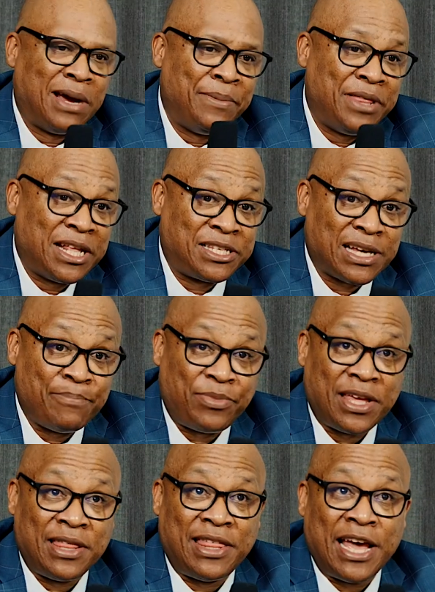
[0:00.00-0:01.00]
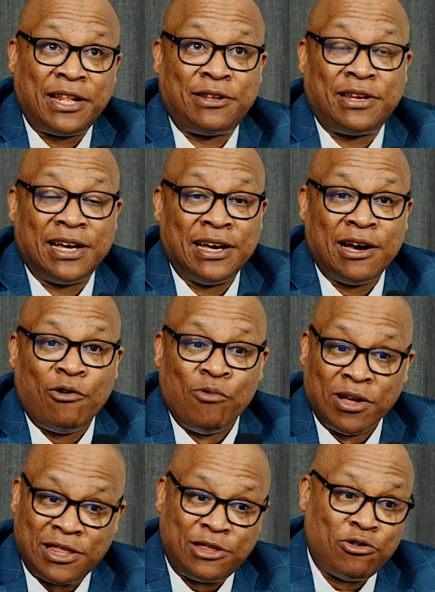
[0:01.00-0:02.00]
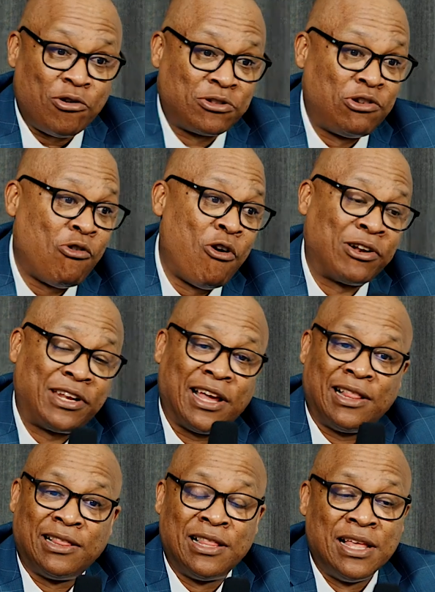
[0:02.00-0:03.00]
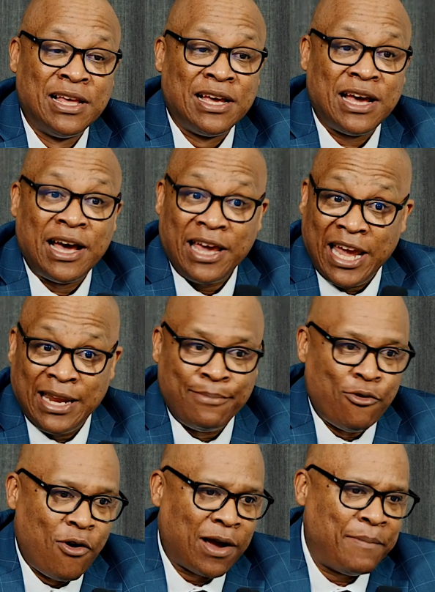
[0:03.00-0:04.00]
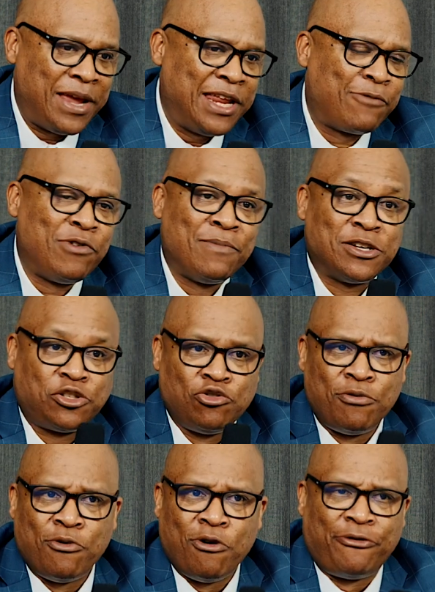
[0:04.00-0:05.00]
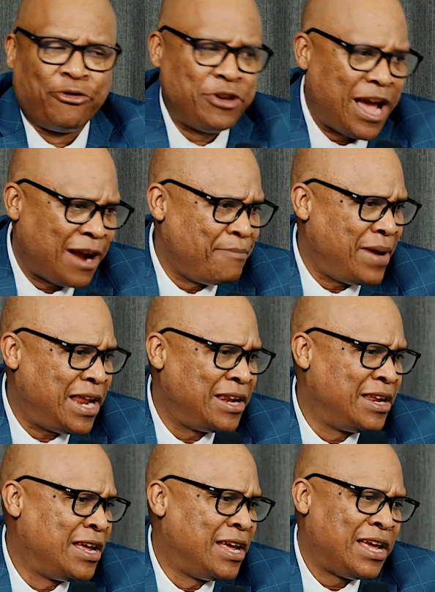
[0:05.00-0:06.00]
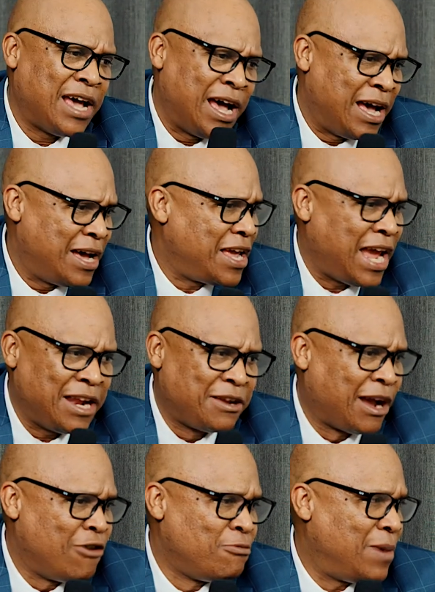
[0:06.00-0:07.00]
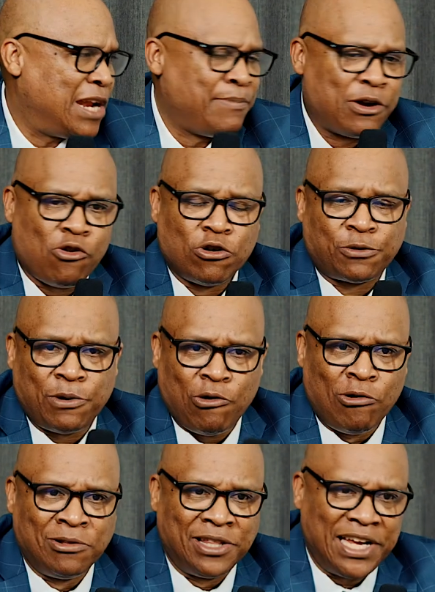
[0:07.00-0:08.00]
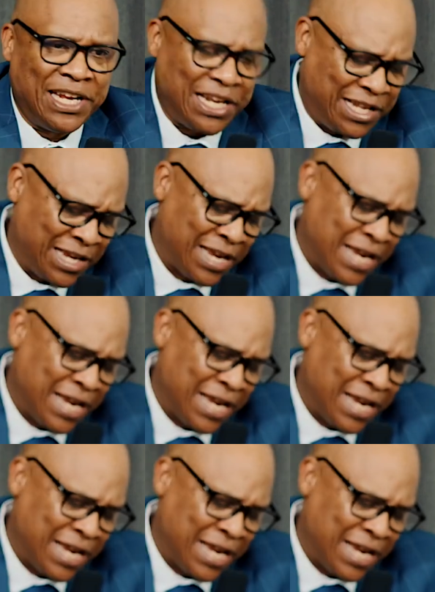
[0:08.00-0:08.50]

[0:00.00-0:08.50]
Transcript: Maybe that's something that uh, with Dr. tell uh, anymore, a medic, we must do more for young men uh, and grown men because we all need it.